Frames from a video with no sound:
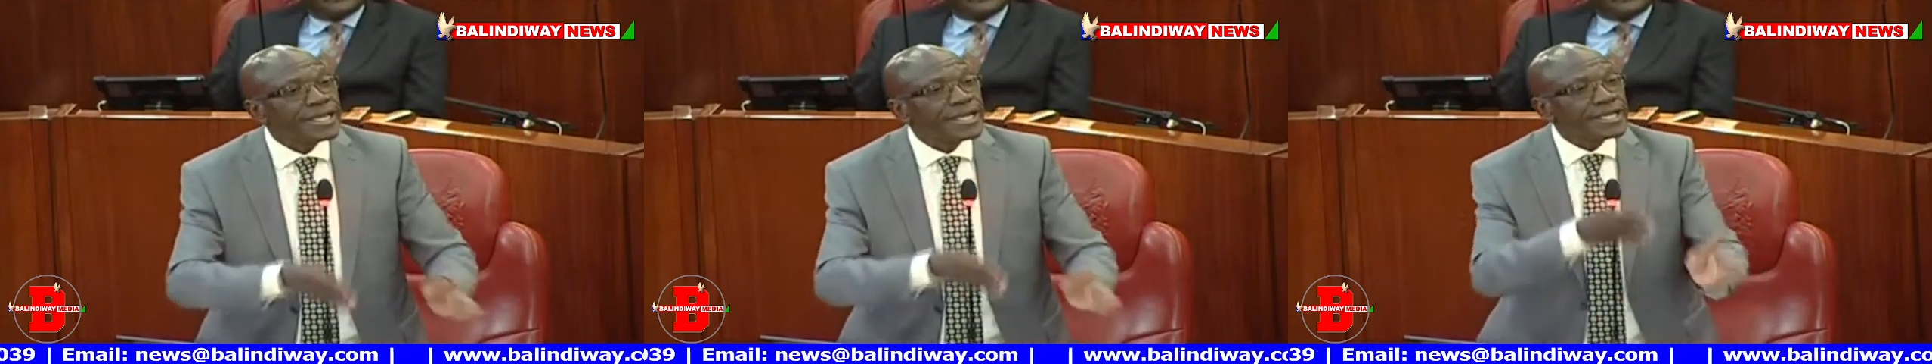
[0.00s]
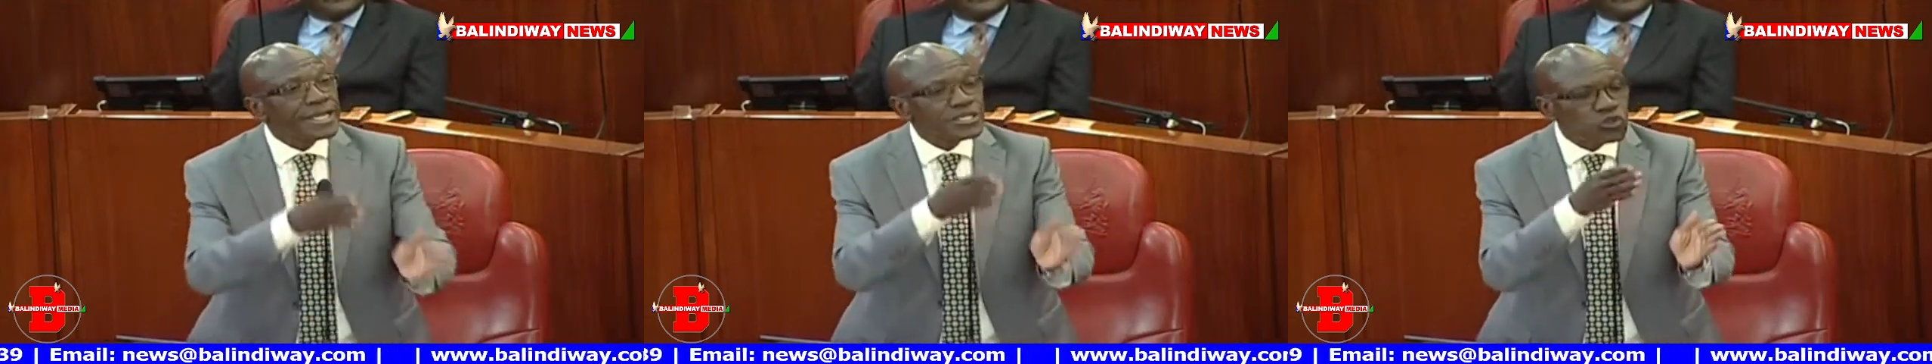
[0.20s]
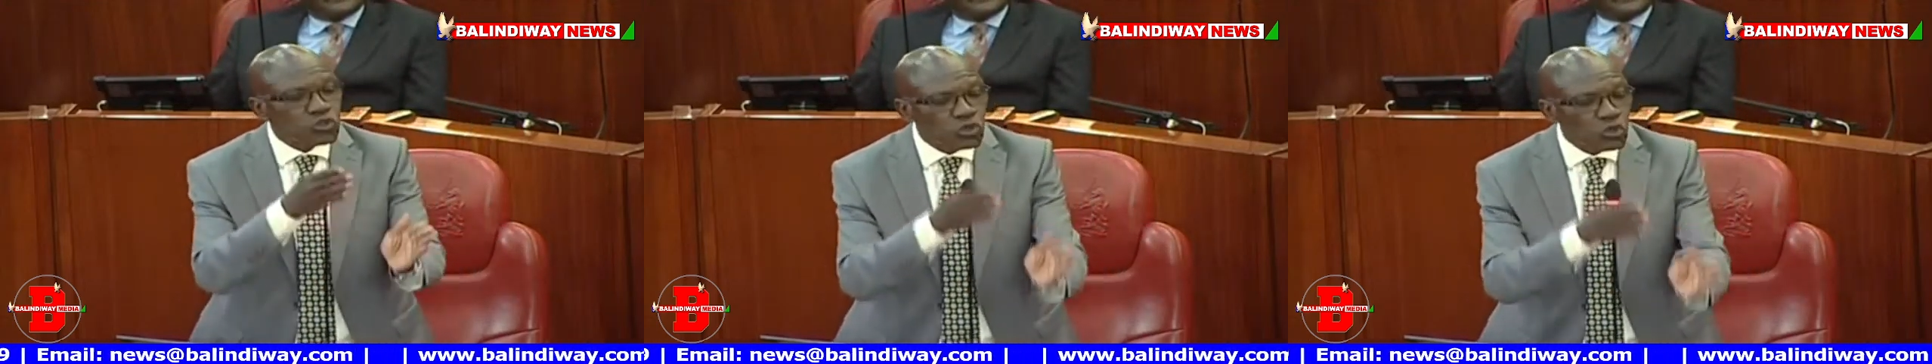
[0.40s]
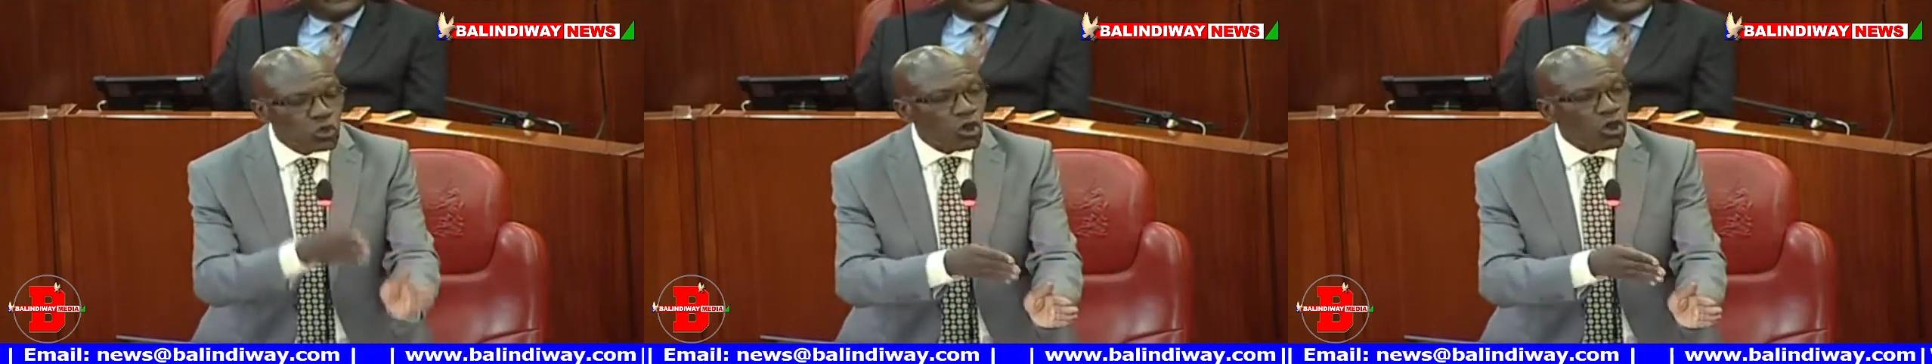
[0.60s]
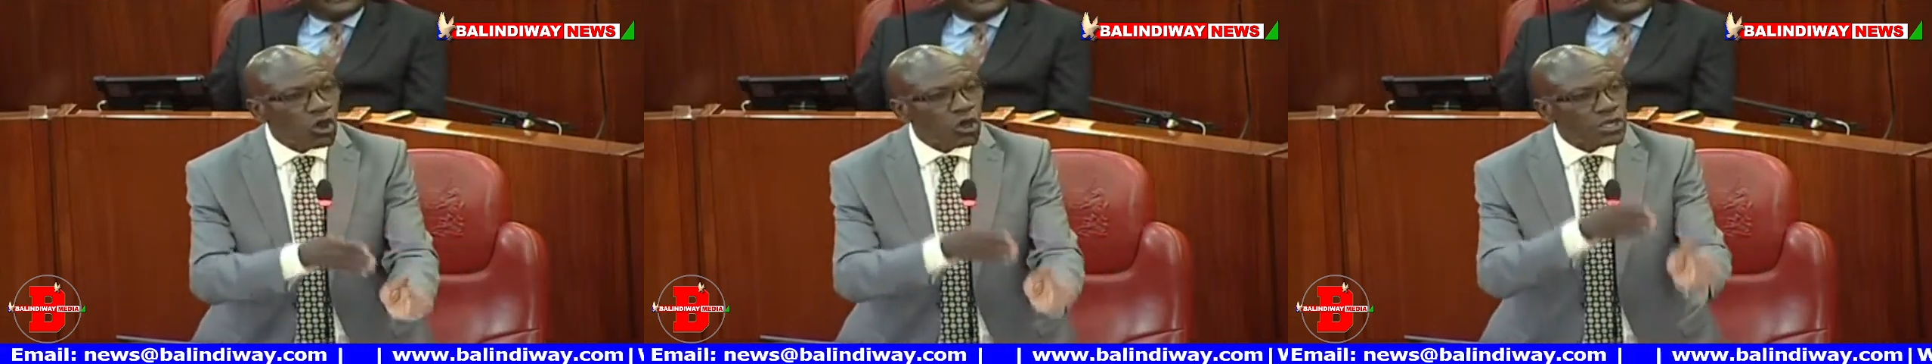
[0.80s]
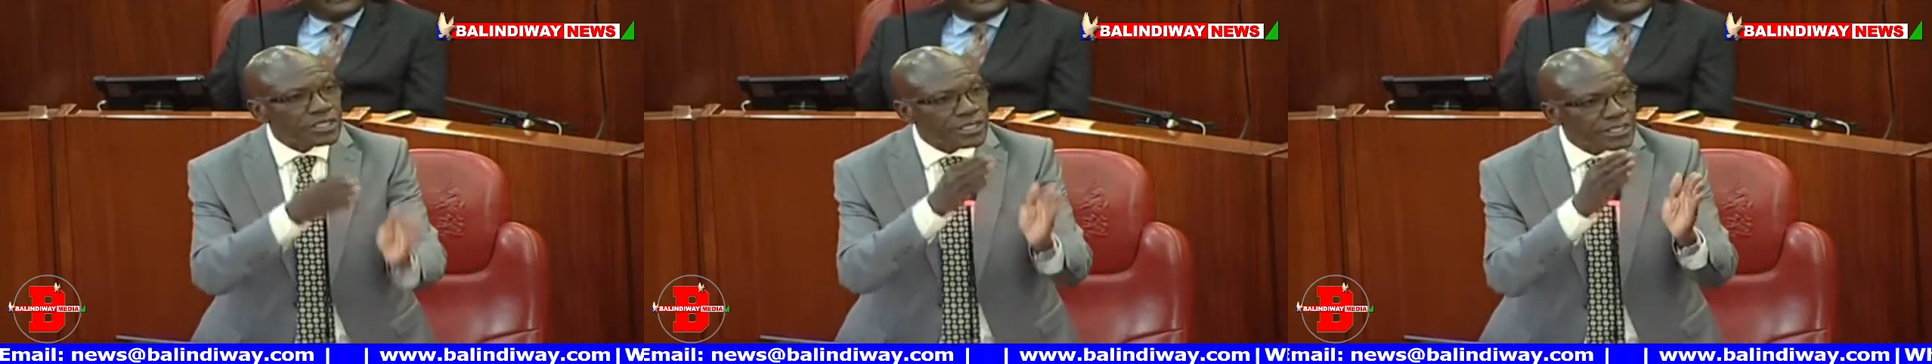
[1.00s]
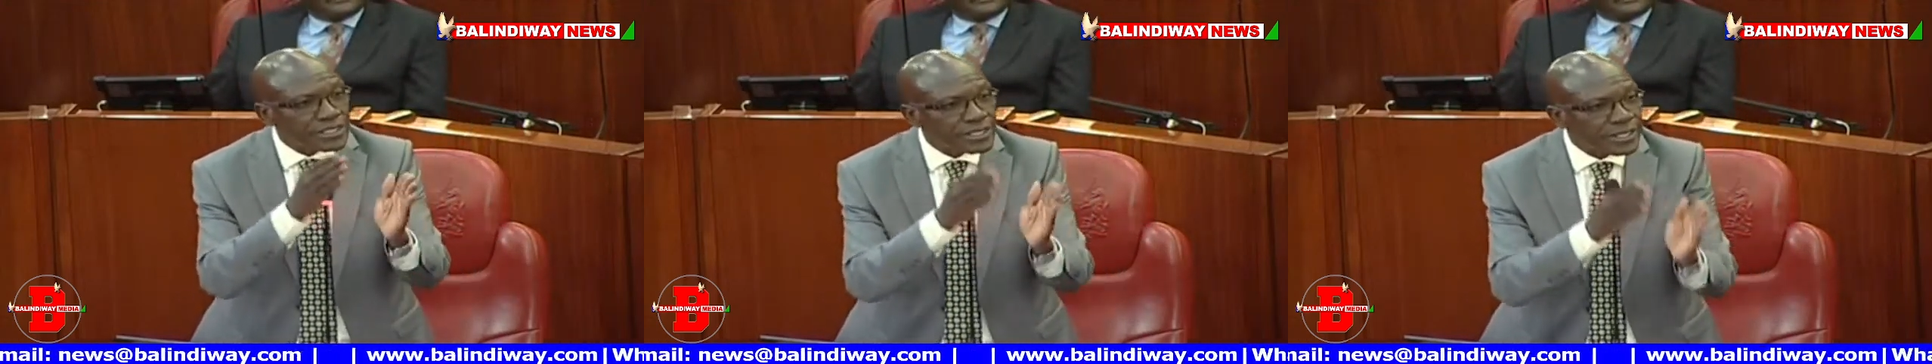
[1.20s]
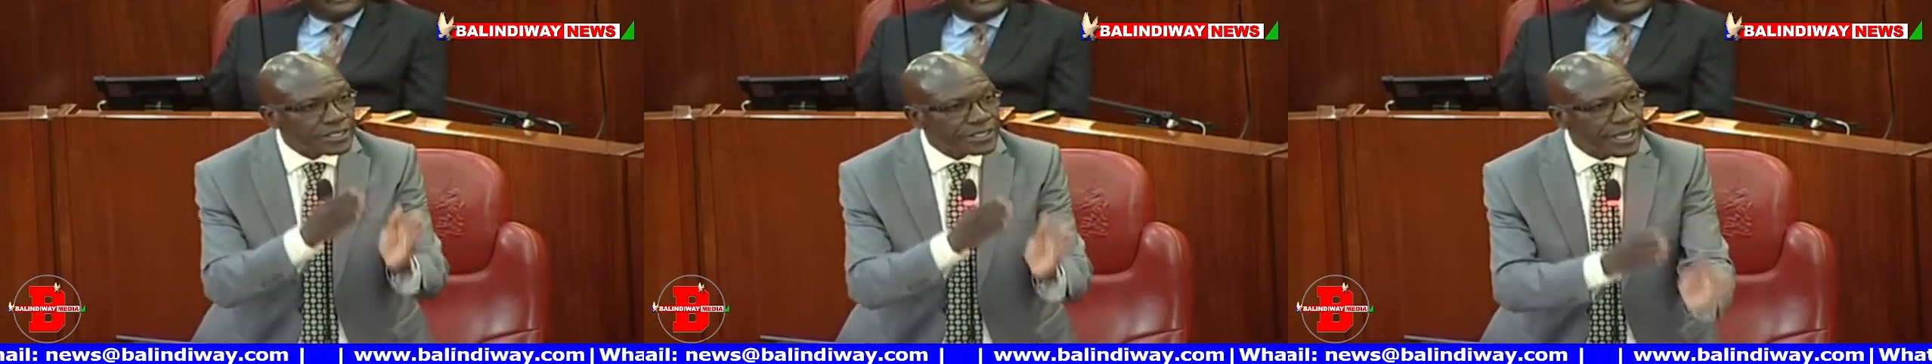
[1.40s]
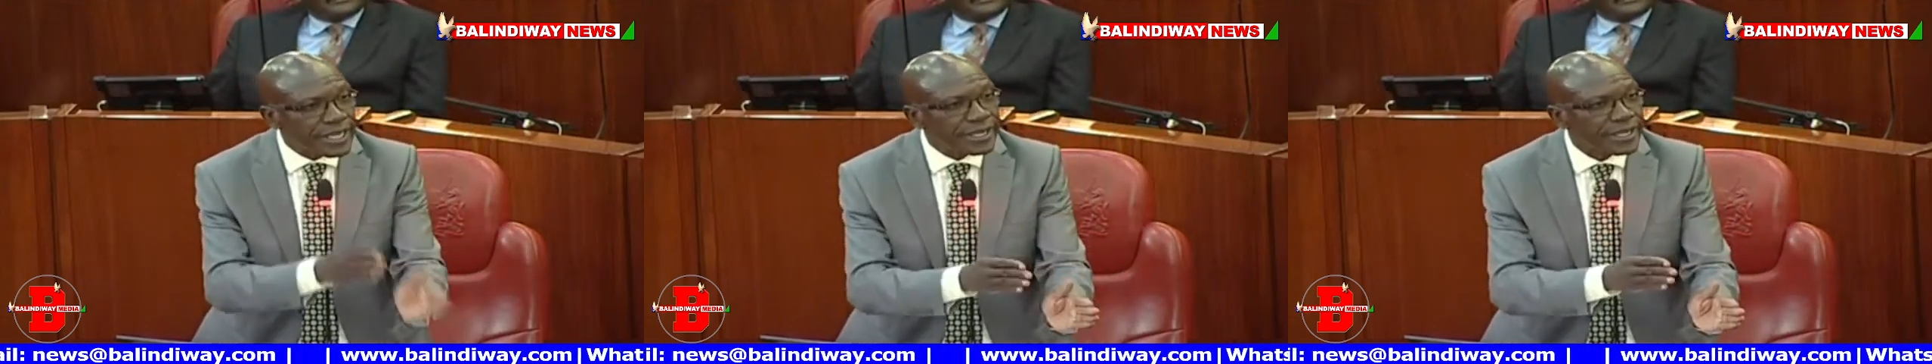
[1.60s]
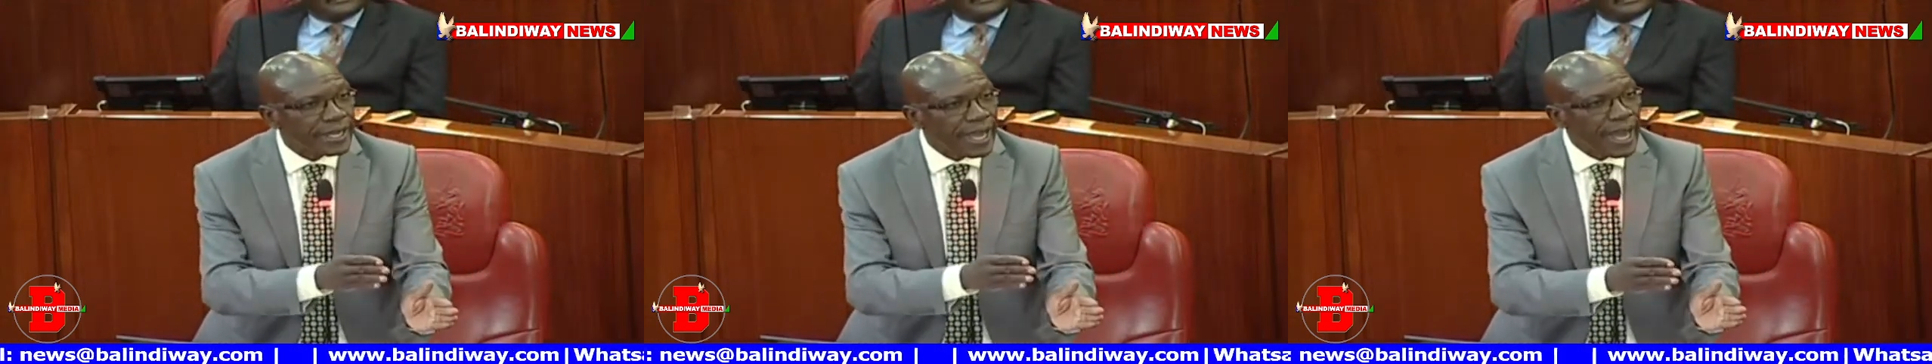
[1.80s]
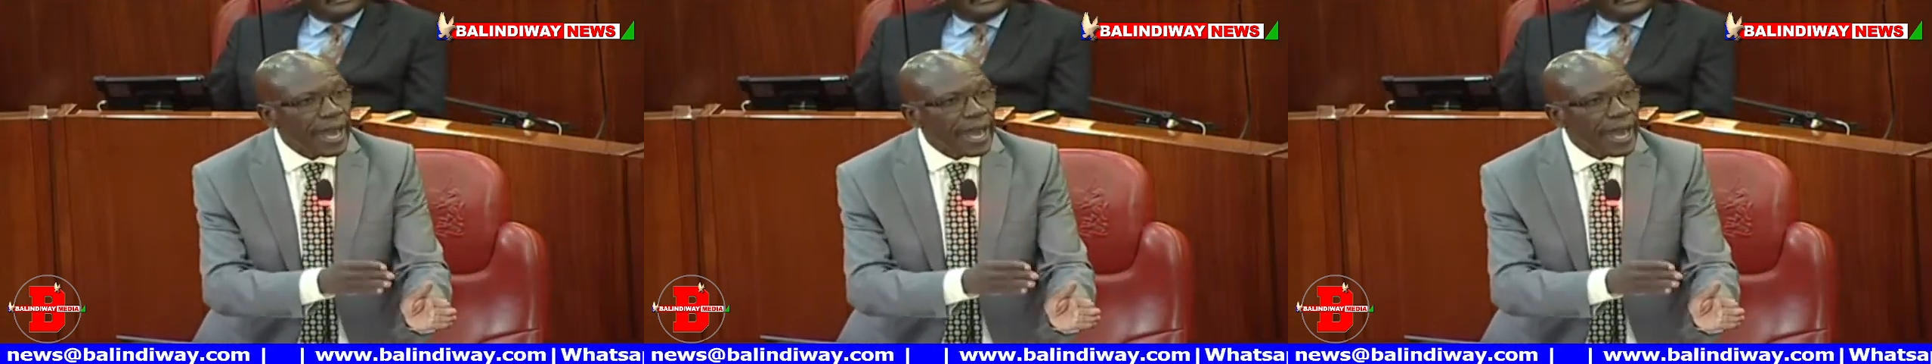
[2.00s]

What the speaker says: Let us do all that it will take.